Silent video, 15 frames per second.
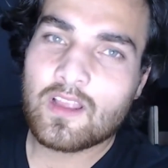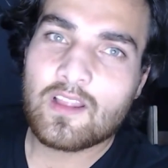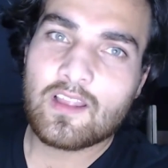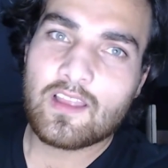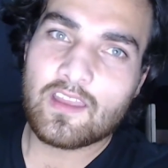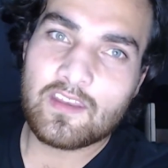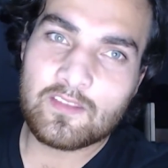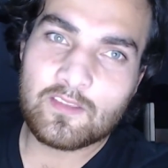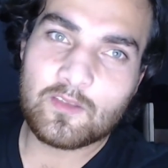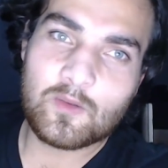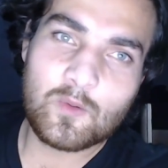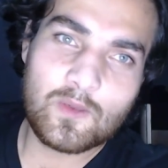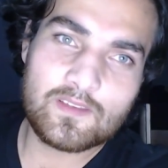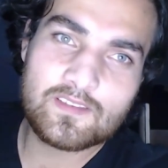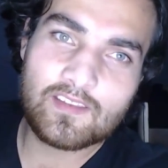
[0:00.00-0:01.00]
in the
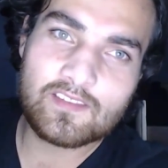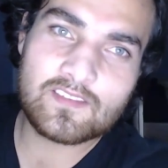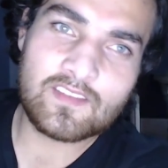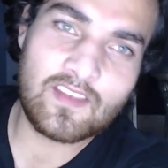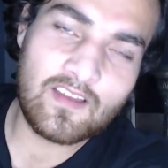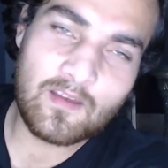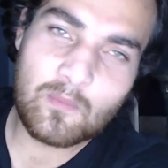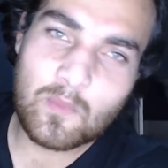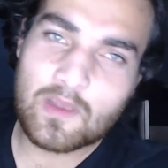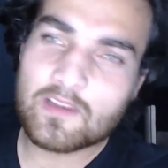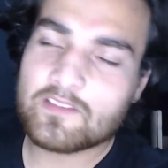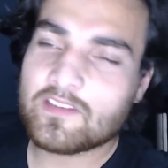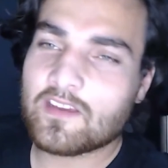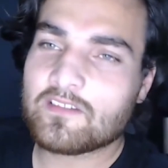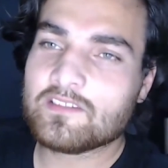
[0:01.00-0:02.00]
U.S., this
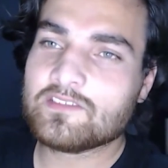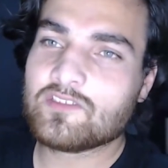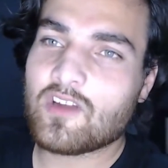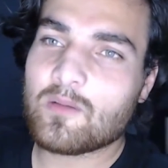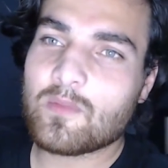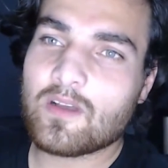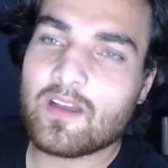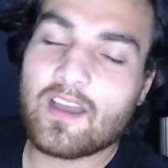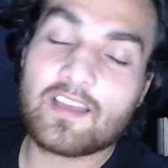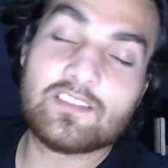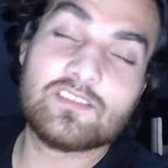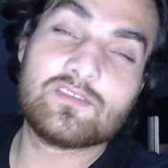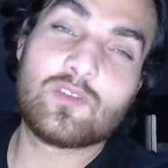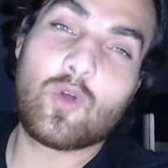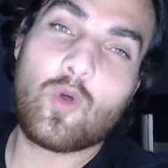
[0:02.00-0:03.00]
military drama. I
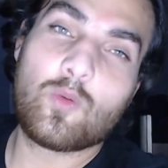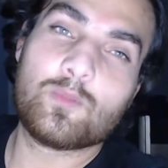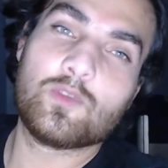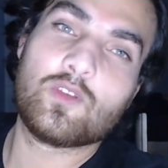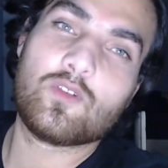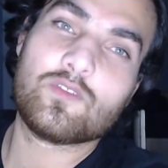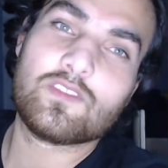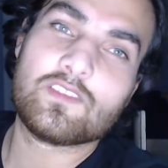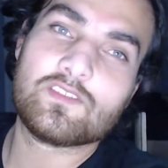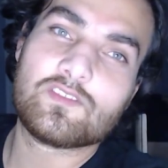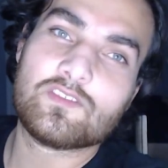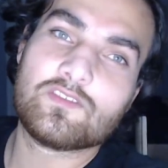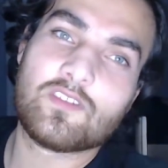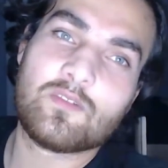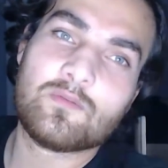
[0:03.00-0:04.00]
just hope things
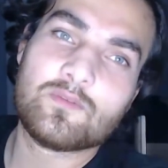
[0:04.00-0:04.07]
return